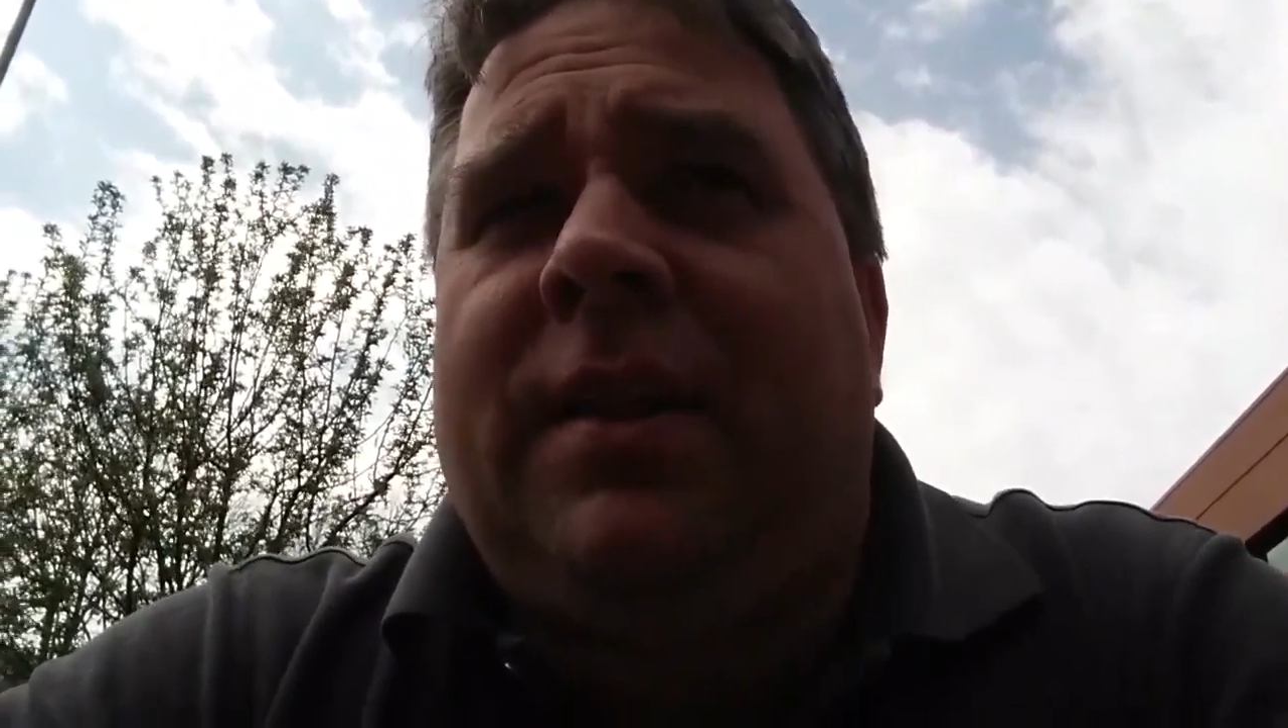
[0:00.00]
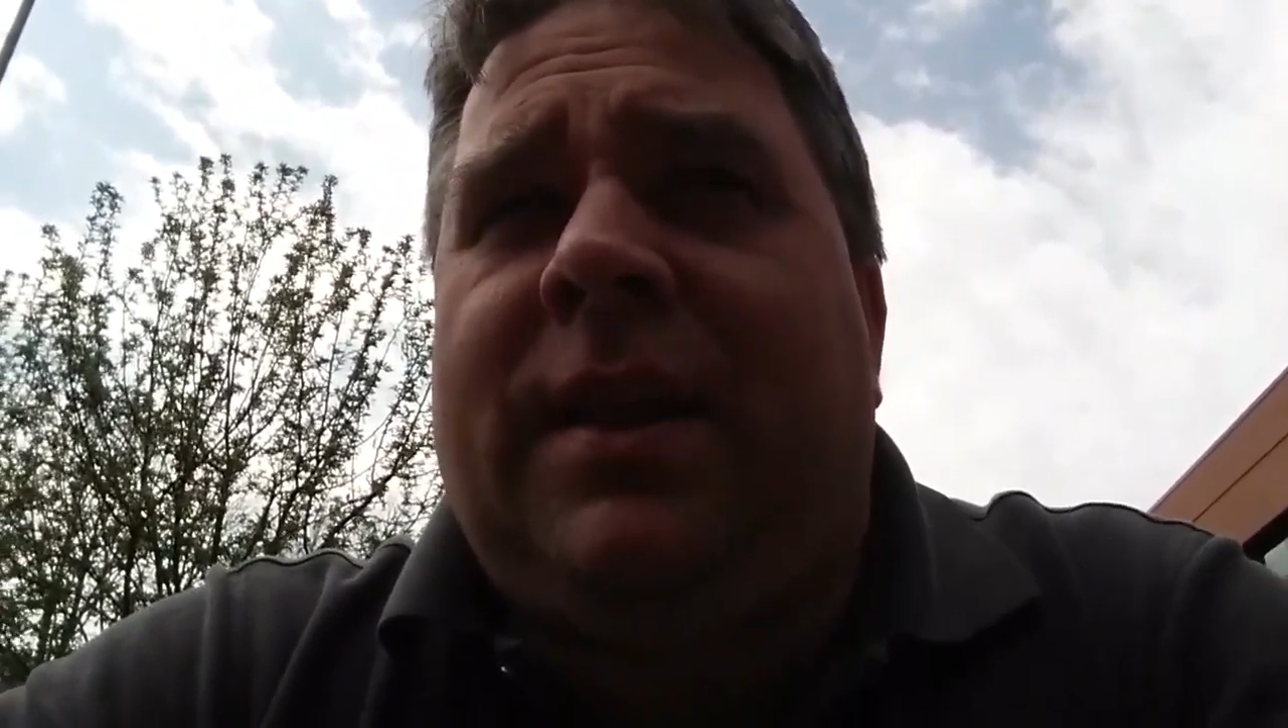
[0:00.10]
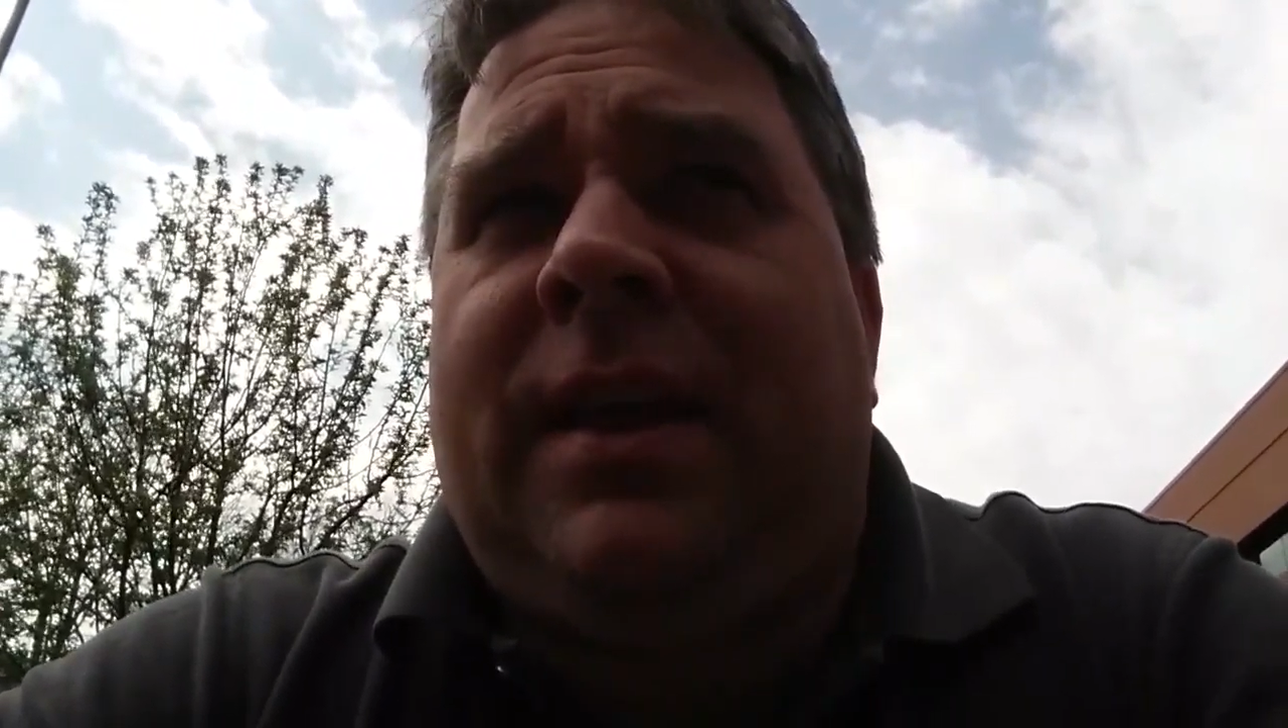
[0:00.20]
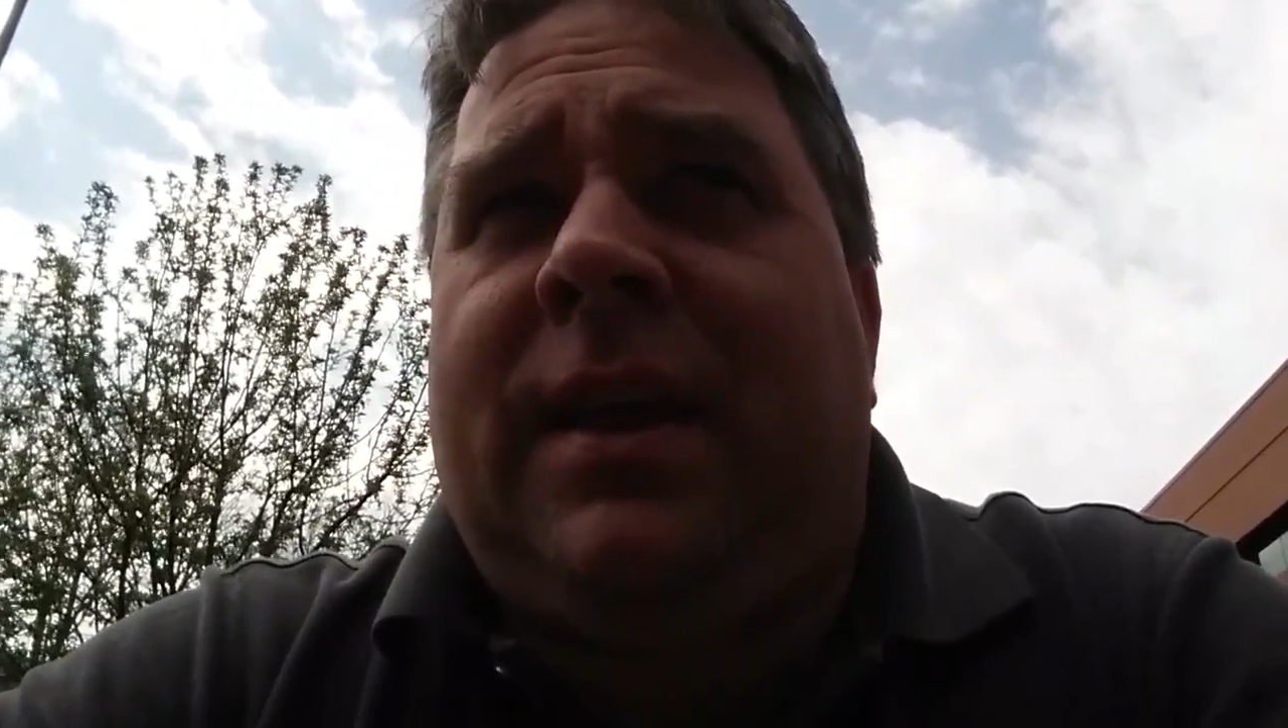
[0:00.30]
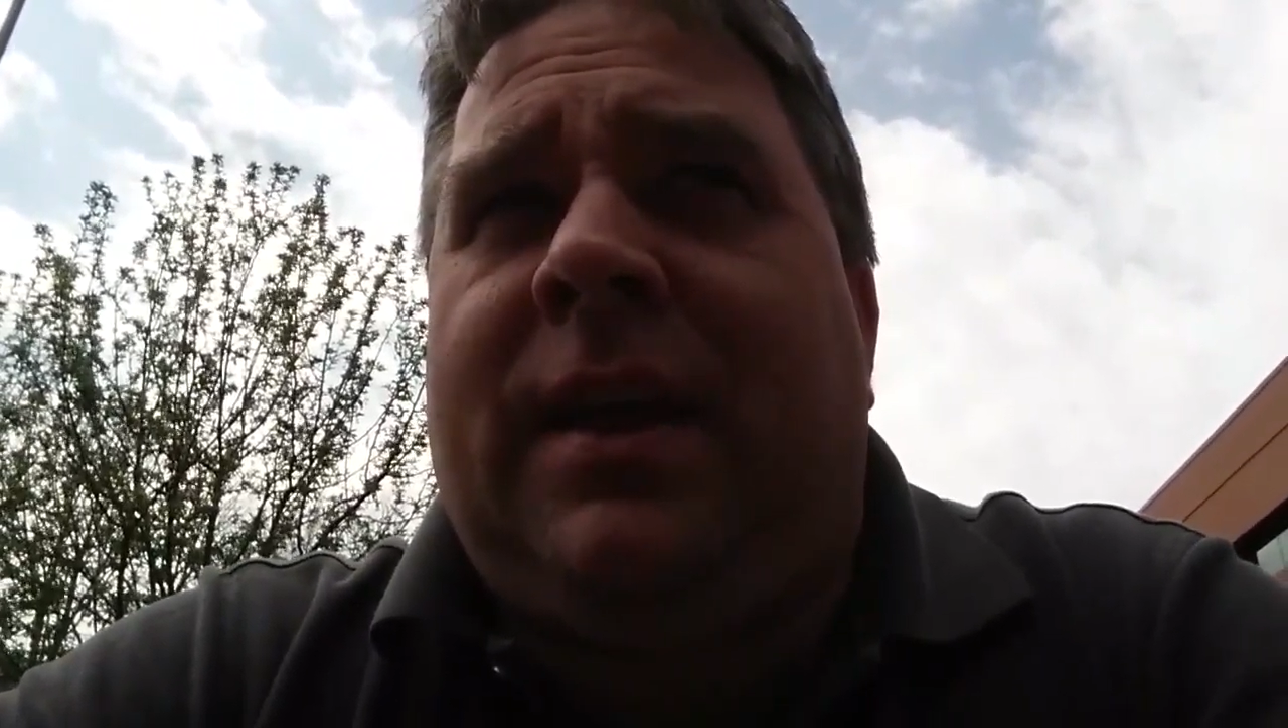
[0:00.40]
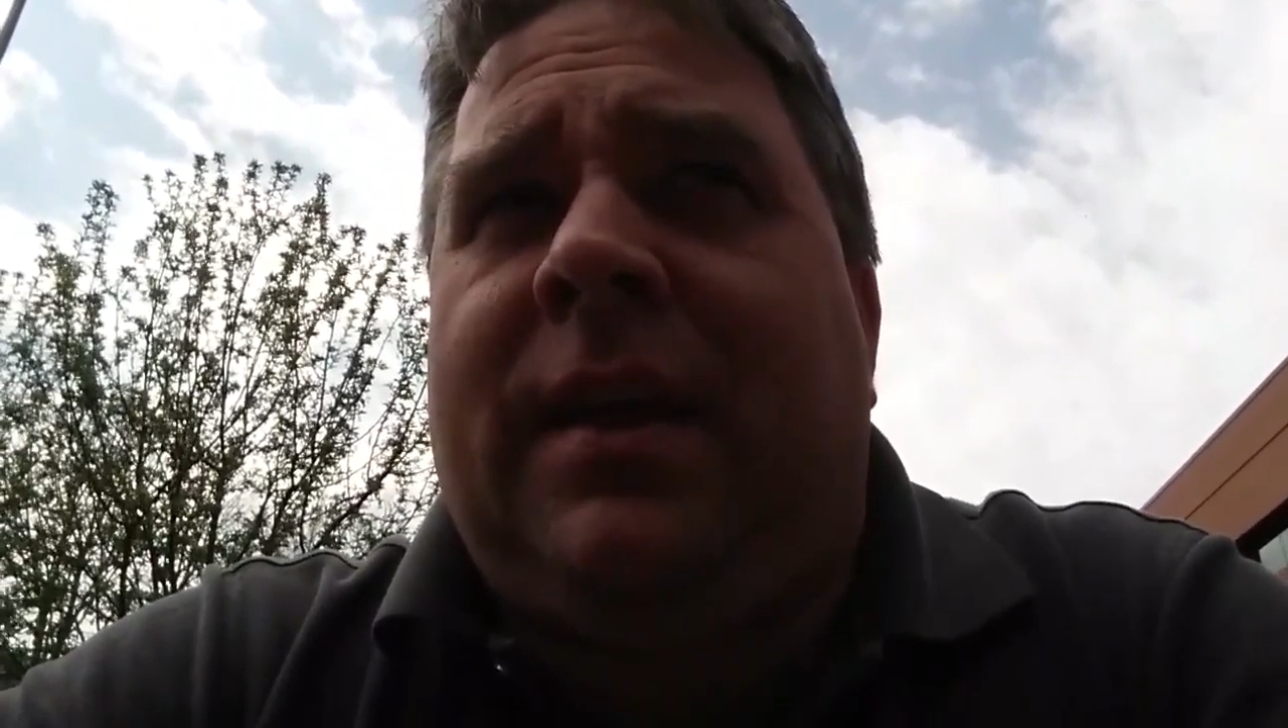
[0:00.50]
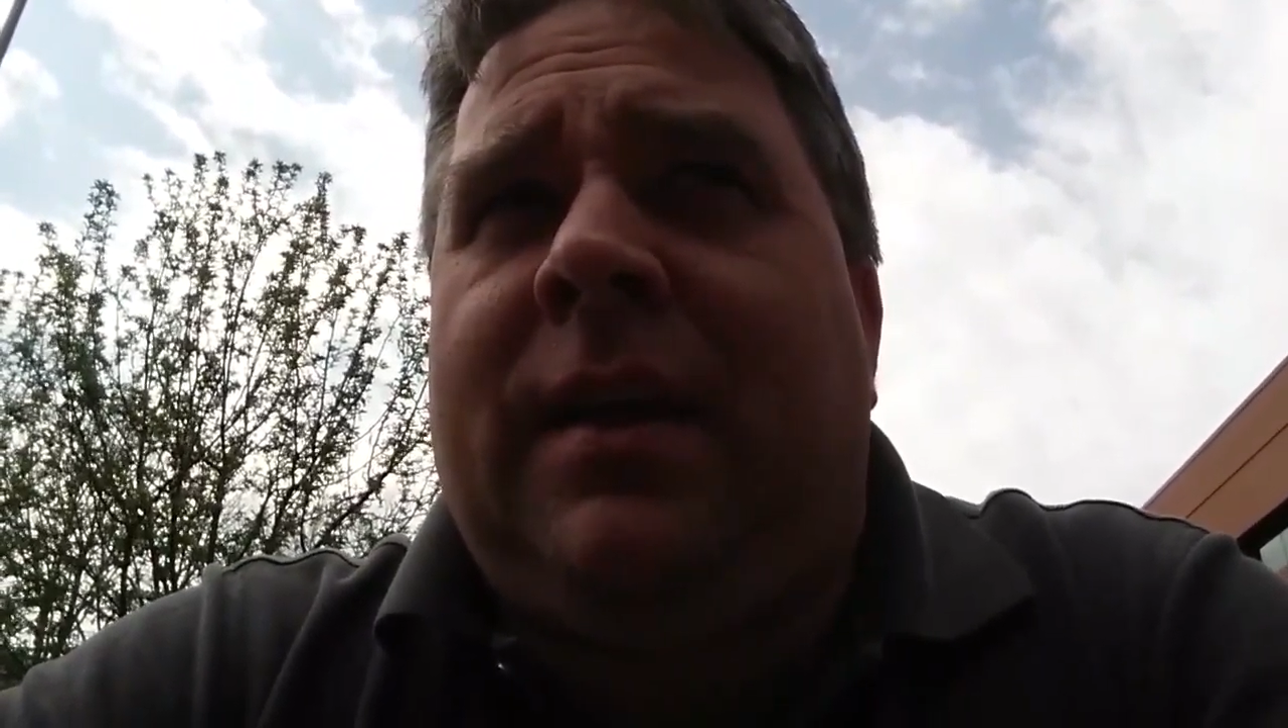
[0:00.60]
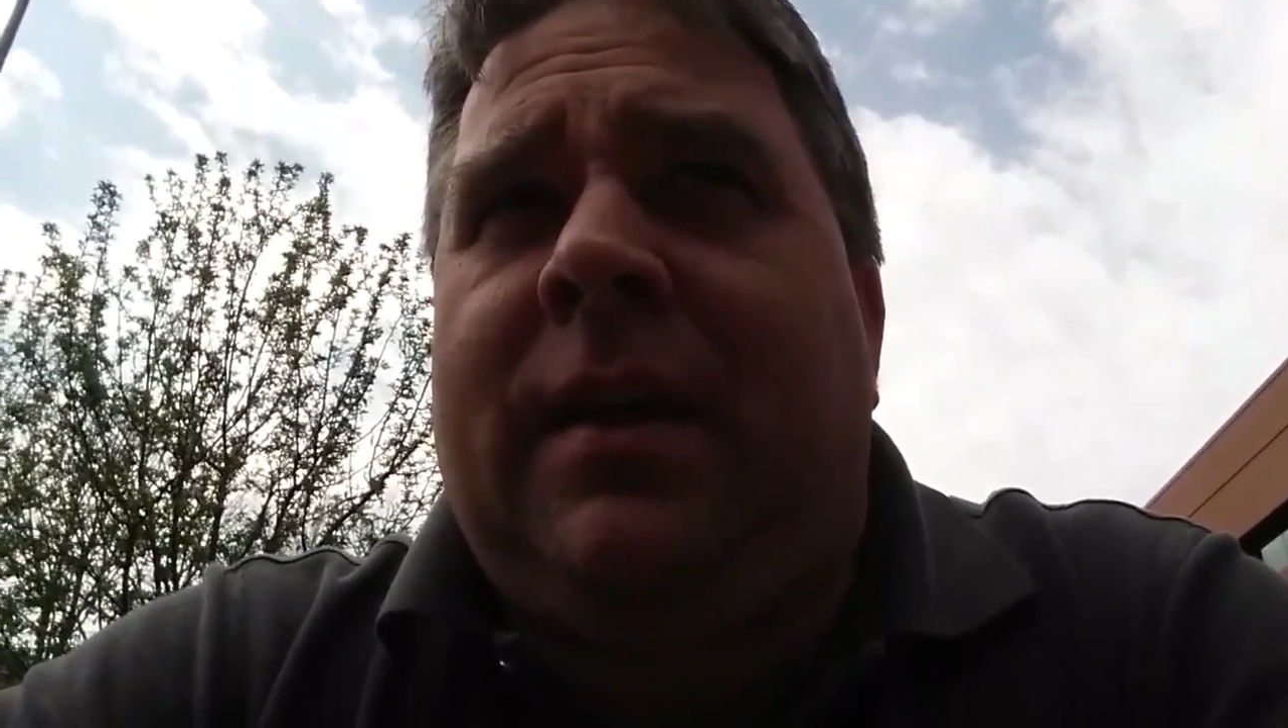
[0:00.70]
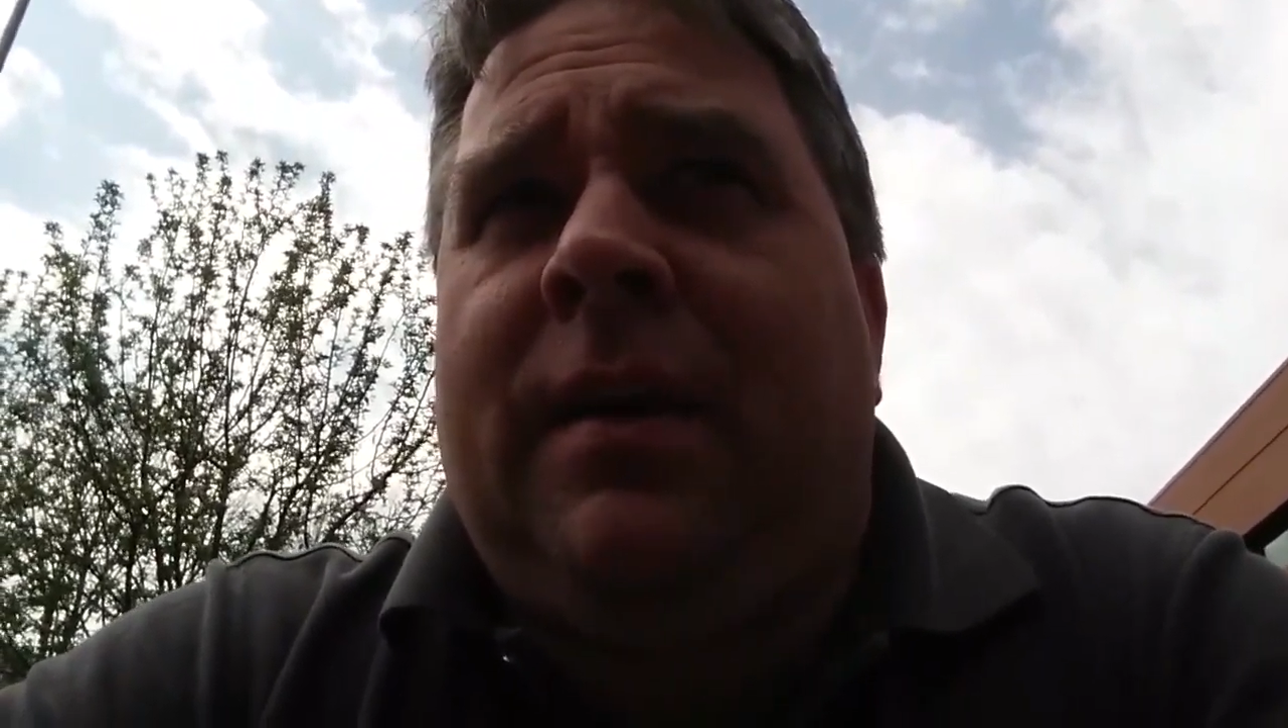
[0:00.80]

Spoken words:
the